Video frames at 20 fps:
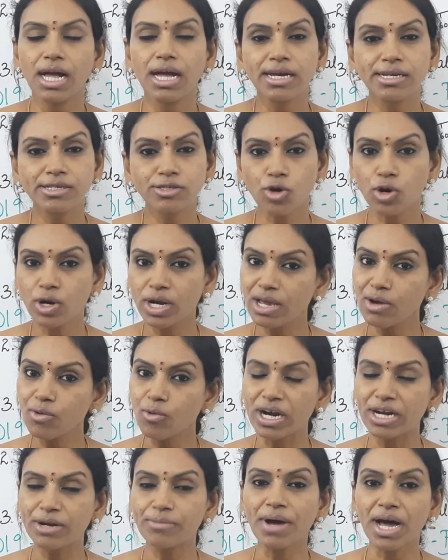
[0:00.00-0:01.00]
It's only
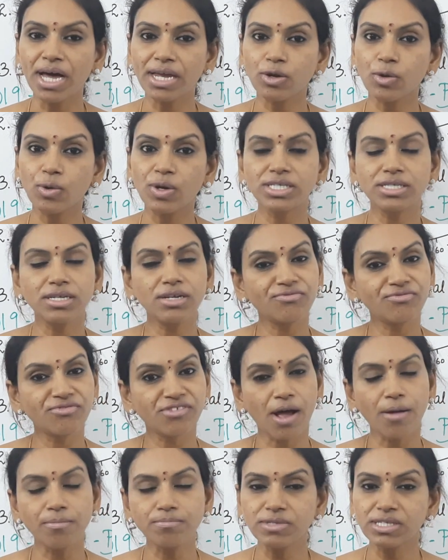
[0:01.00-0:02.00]
1 mark question
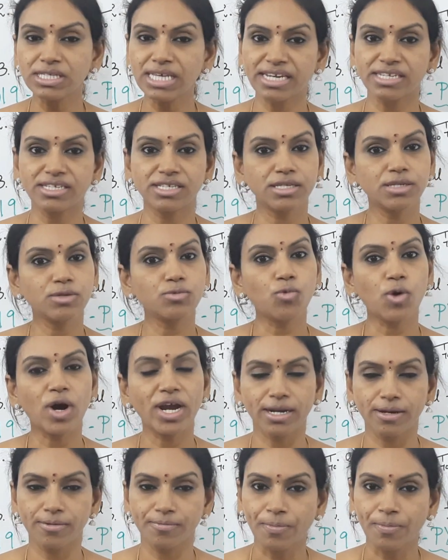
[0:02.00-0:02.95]
from section 1.